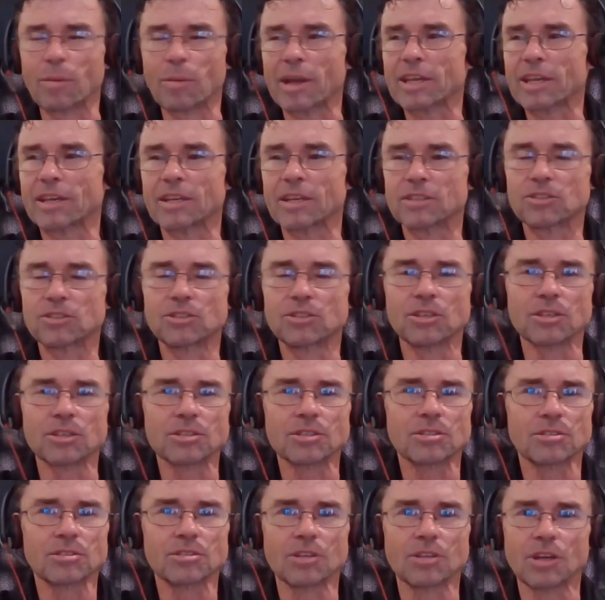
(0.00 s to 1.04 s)
One of my kids
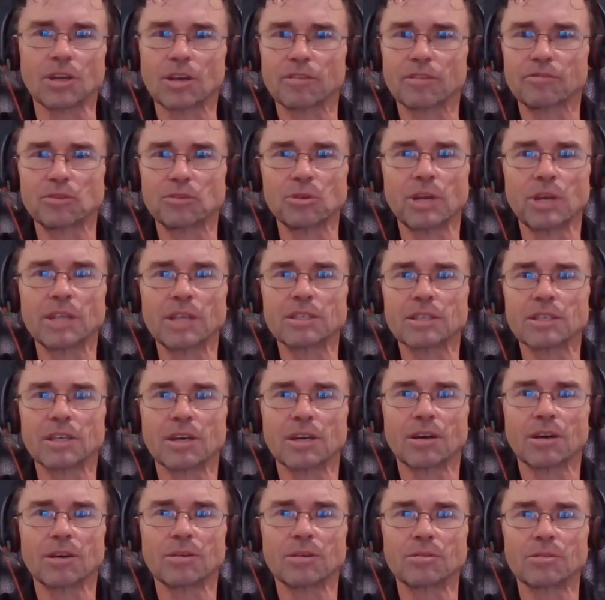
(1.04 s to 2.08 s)
just uh, a few days
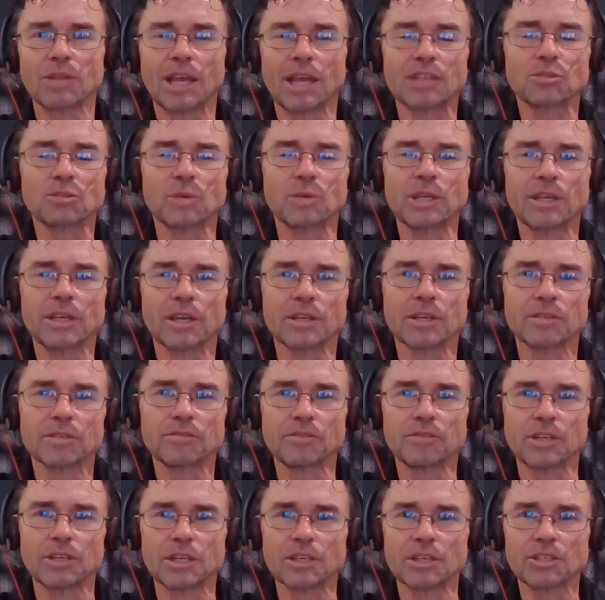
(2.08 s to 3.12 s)
ago, last
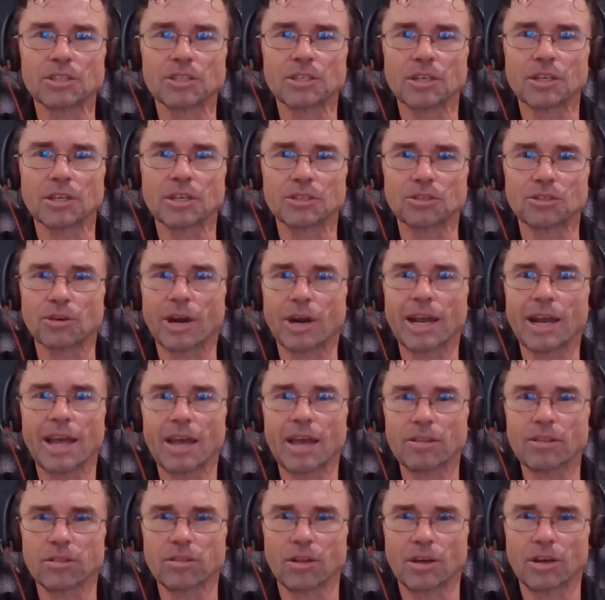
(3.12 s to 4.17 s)
weekend, finished a
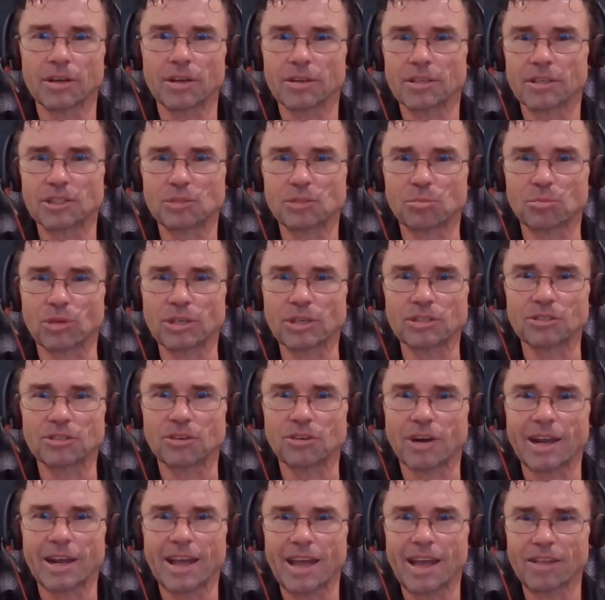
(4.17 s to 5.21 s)
triathlon, a sprint
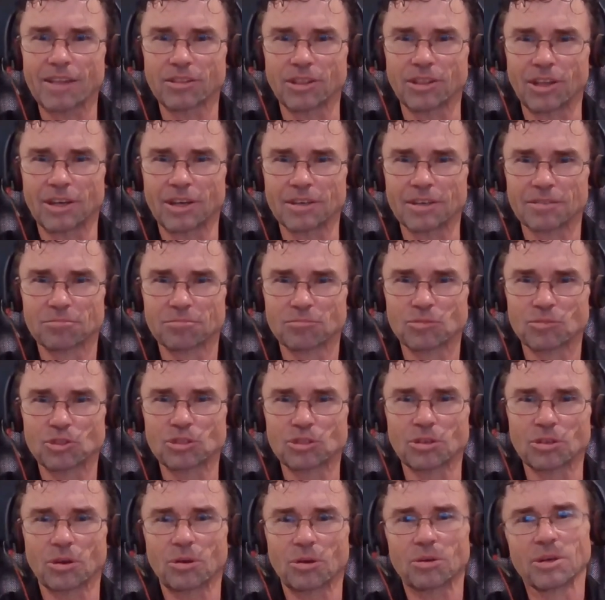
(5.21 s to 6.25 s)
triathlon.
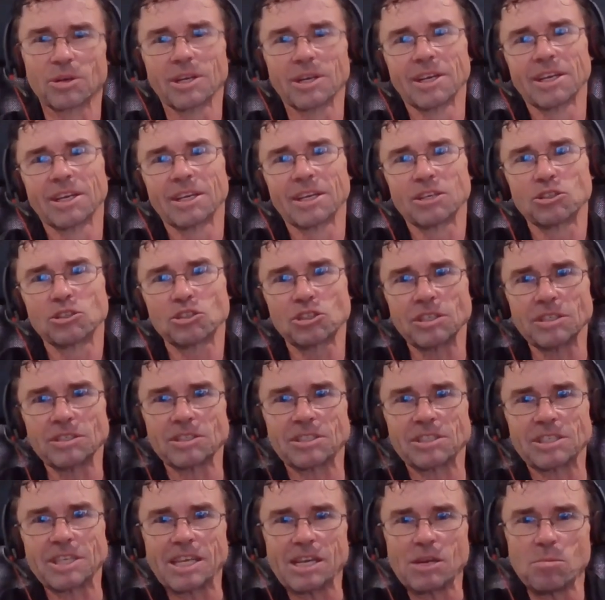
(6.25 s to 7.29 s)
So mm.
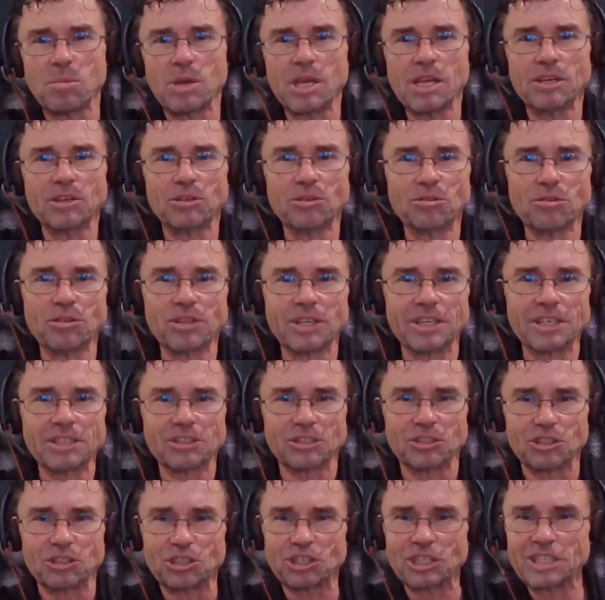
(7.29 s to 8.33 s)
she's seen me do
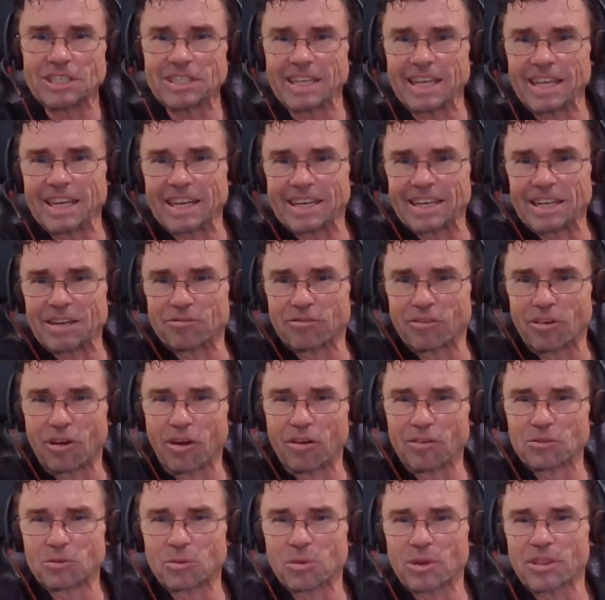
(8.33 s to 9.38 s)
this and she's getting
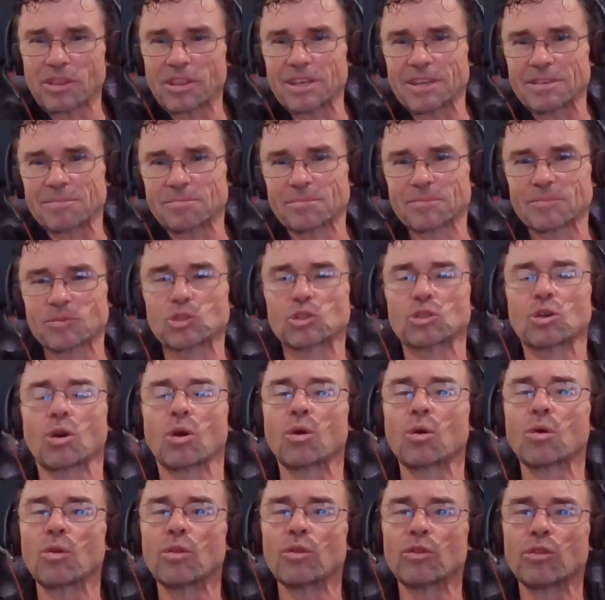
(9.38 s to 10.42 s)
involved with it.
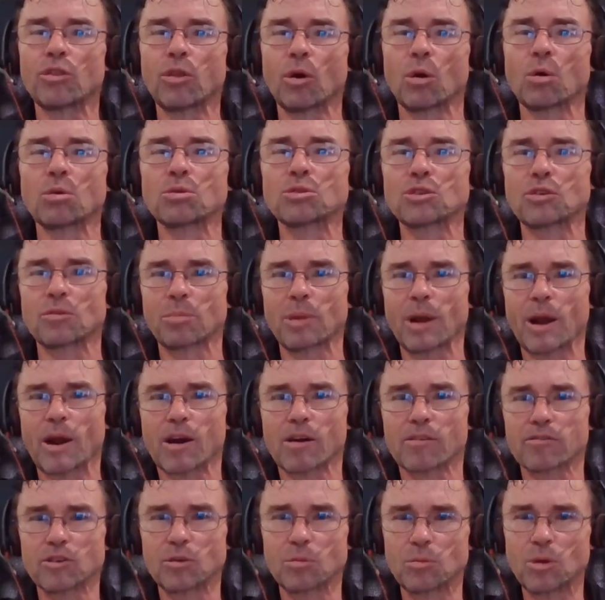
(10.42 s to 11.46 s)
So those are
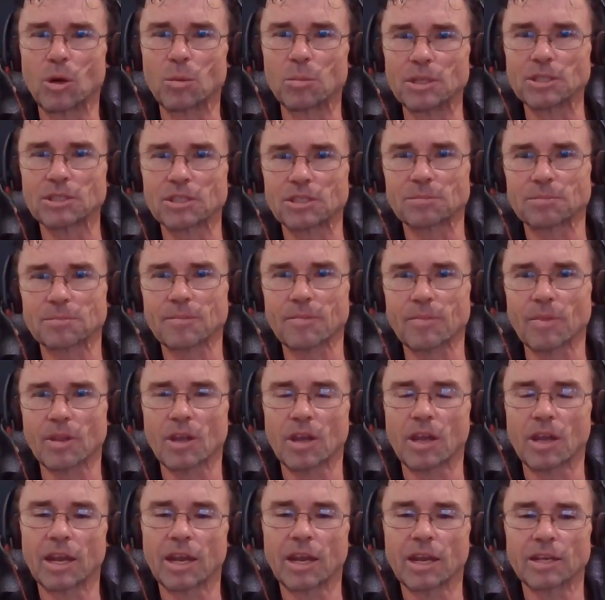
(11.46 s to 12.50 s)
powerful moments.
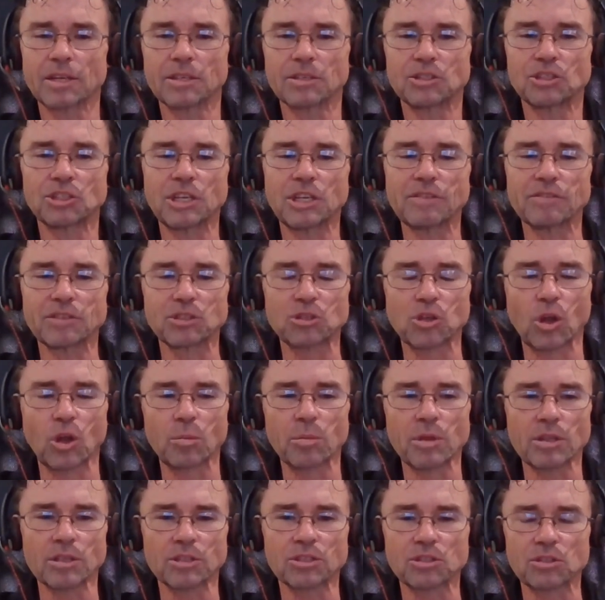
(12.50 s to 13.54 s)
And she even
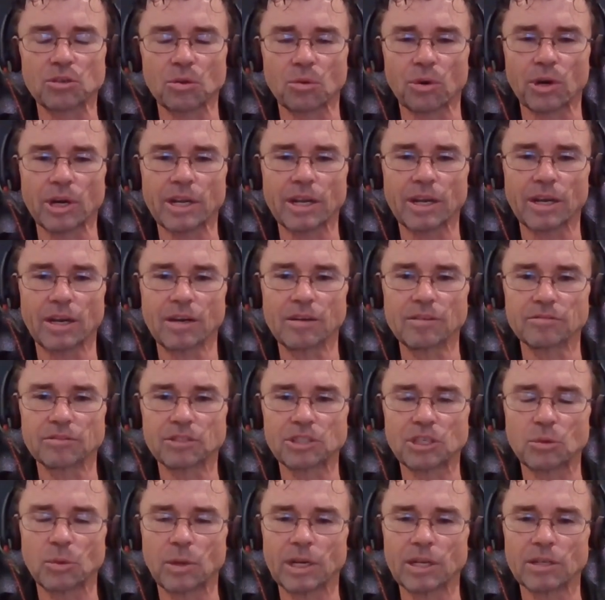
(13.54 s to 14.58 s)
told me the story of
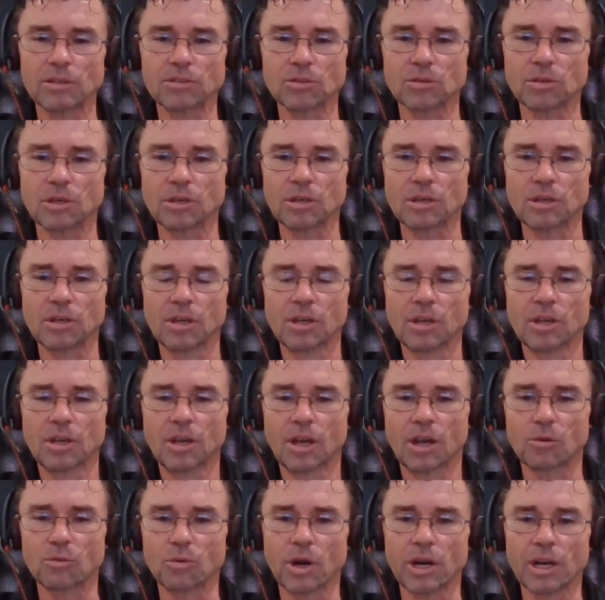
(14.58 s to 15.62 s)
she went into a,
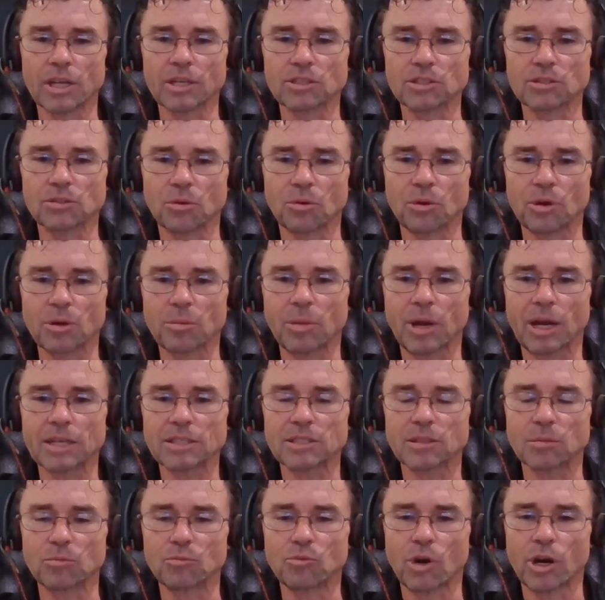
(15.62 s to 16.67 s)
a running store to
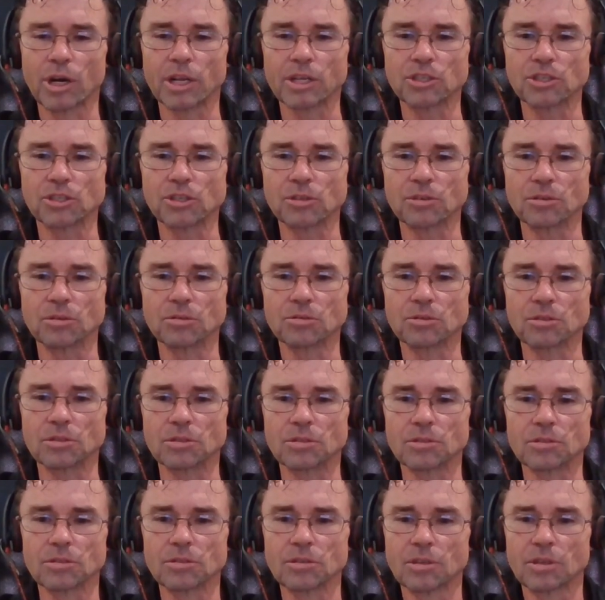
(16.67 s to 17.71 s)
buy some running shoes
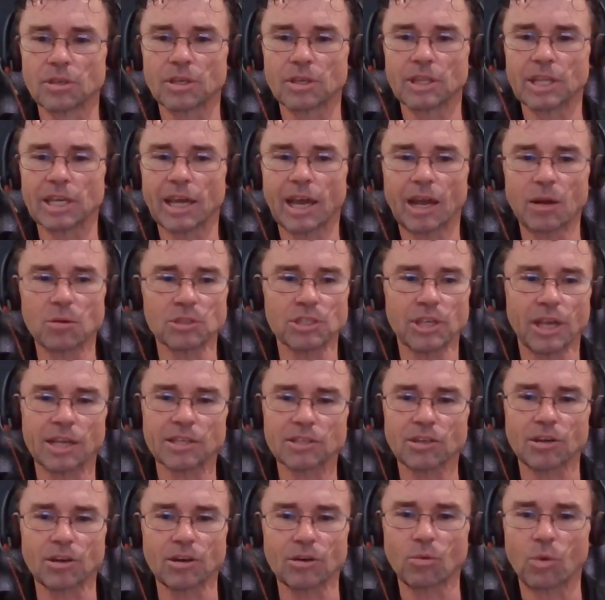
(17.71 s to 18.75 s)
and, and the guy was
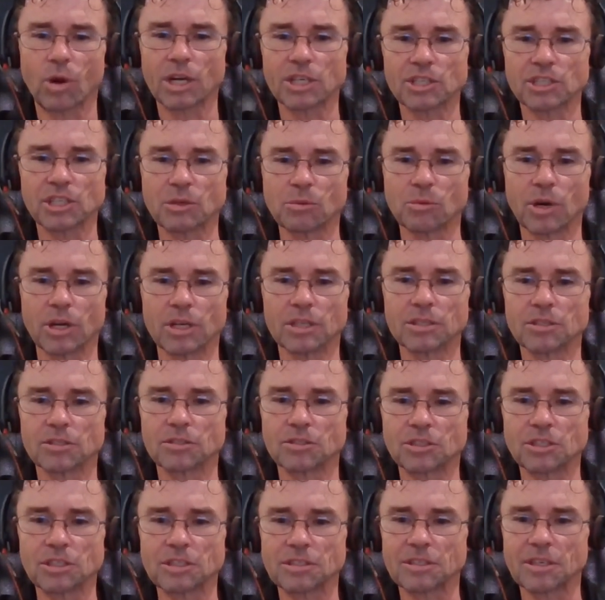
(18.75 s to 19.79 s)
asking her why she runs
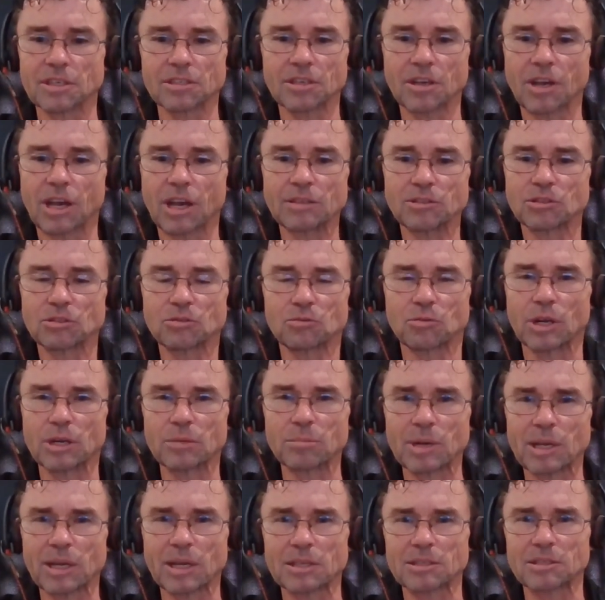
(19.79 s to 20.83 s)
and she says, oh, I just
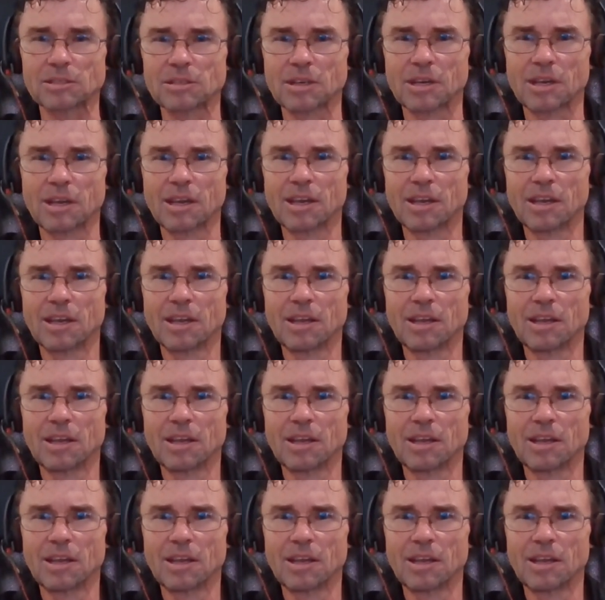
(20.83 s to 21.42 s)
run because